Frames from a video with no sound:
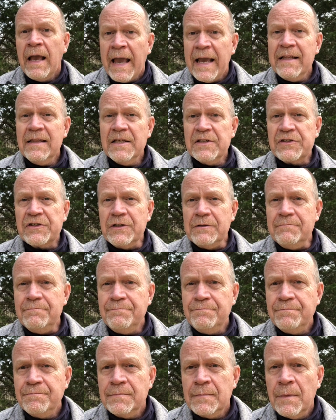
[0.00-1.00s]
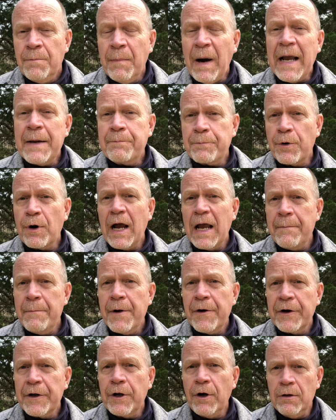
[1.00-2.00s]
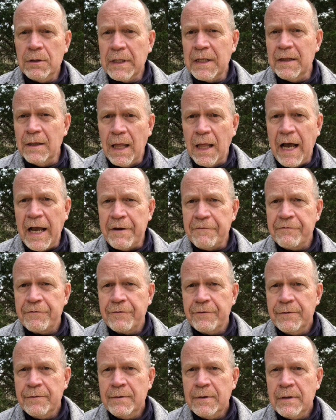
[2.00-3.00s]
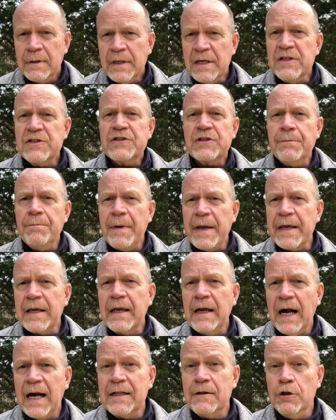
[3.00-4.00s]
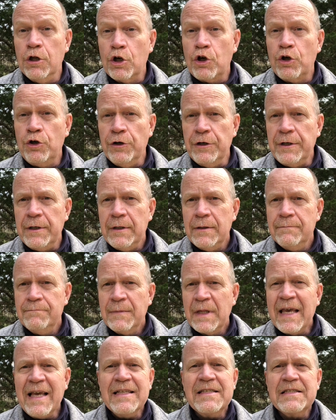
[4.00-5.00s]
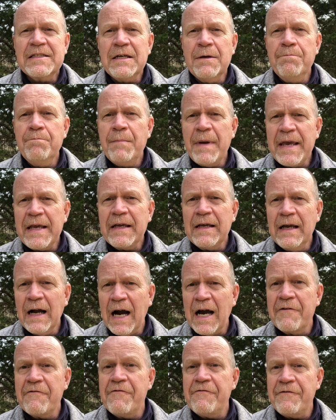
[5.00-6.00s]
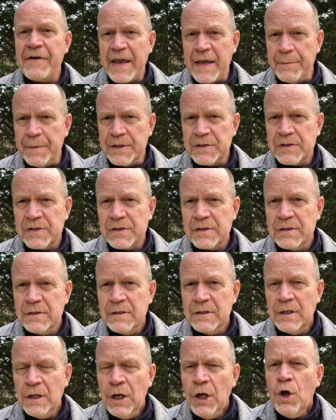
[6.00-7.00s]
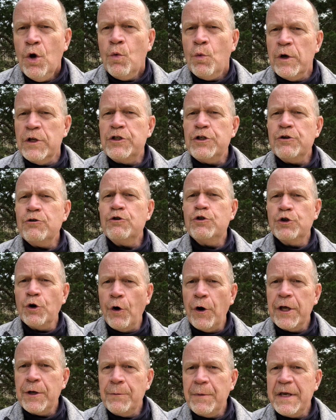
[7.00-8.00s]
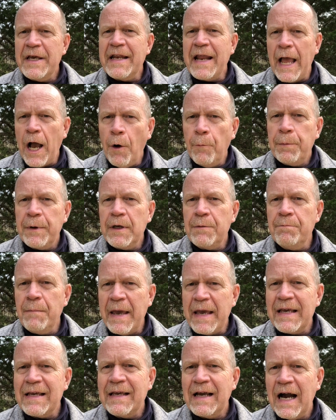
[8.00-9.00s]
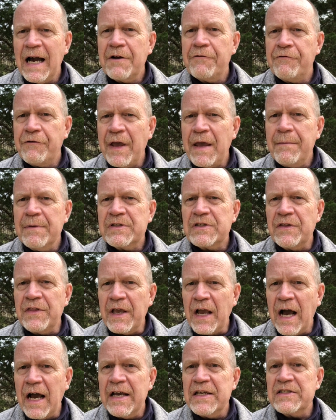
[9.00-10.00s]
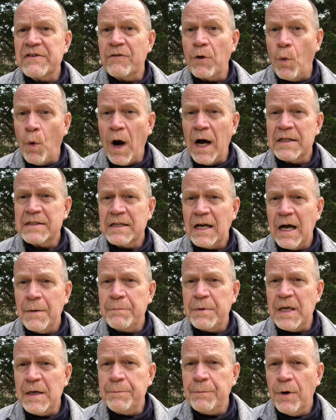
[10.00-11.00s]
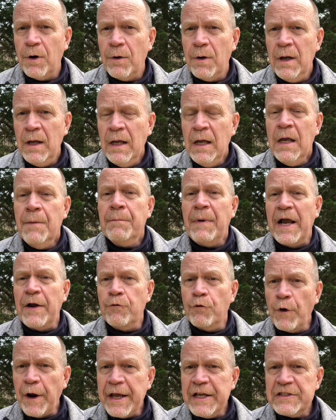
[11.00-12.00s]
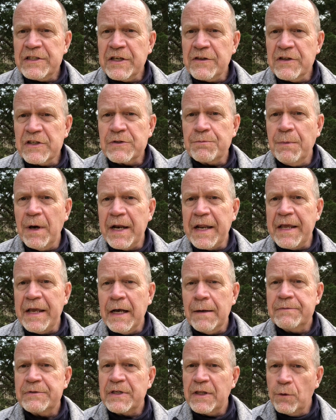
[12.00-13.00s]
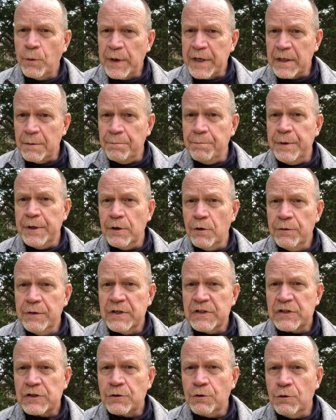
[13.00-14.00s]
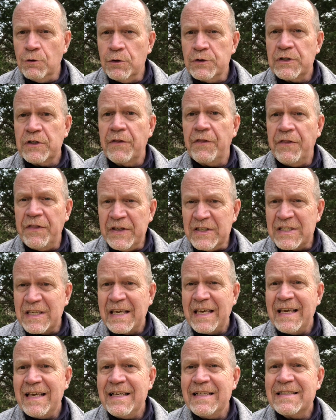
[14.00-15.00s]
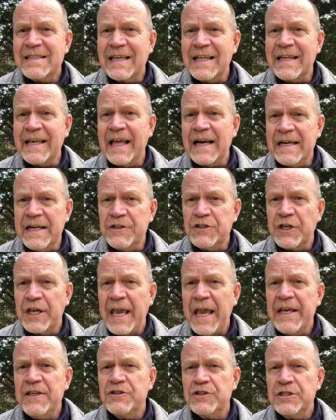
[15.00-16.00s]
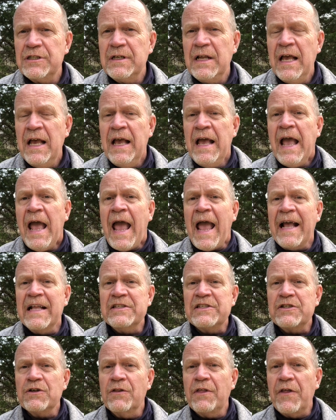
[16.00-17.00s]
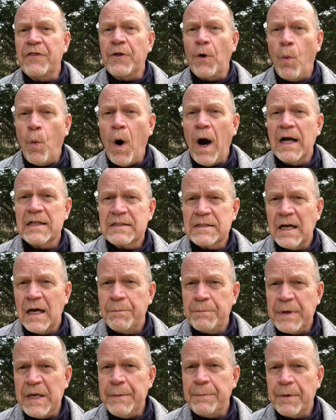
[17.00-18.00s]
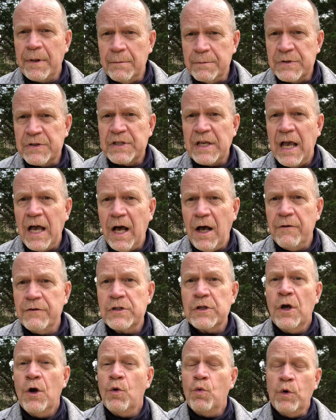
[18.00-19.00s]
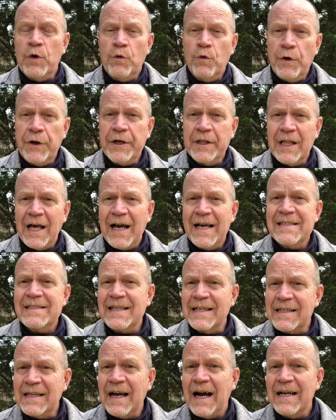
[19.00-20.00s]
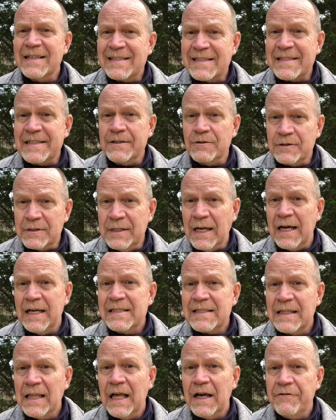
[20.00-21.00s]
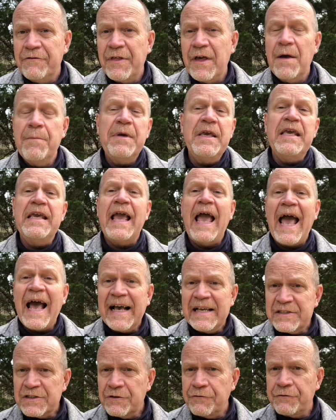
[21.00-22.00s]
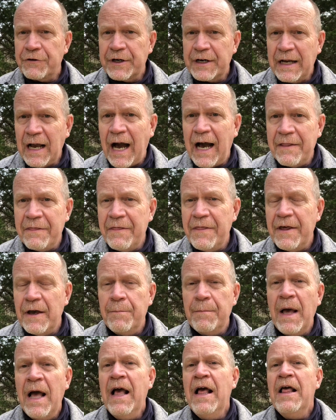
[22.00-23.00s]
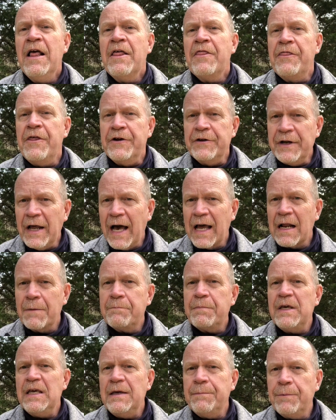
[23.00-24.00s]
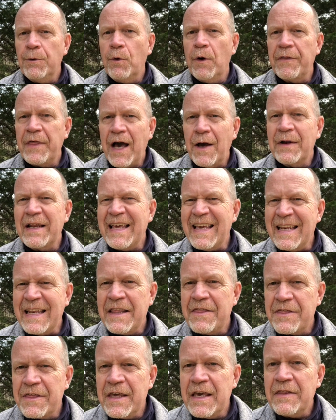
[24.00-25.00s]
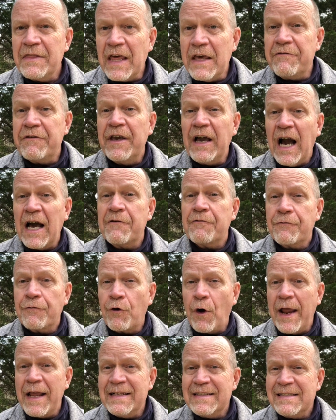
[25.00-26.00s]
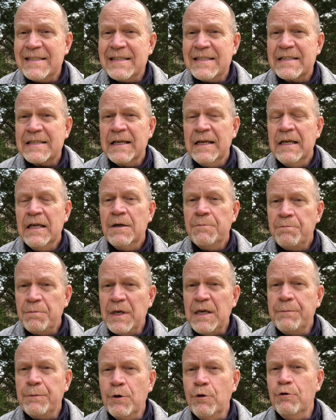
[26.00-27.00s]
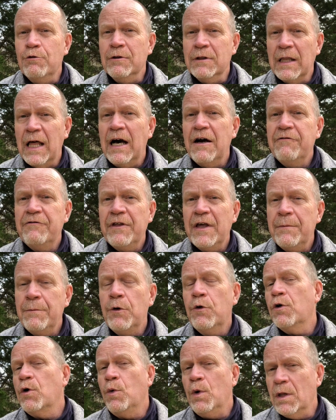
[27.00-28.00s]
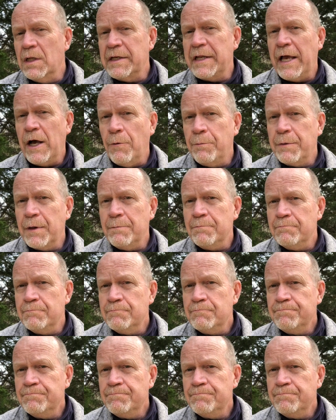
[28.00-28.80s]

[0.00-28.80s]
Hey, listen, my primary goal in life is to make God look good. It's to make God famous. Would you join me in helping make God famous in the eyes of the Waata people by raising this money up so that we can build this school so that these kids can get an education and so that the Waata people themselves would realize that God still does love them. He hasn't forgotten them. They're not a people without anything. They've got friends, people who love them, who are willing to help them.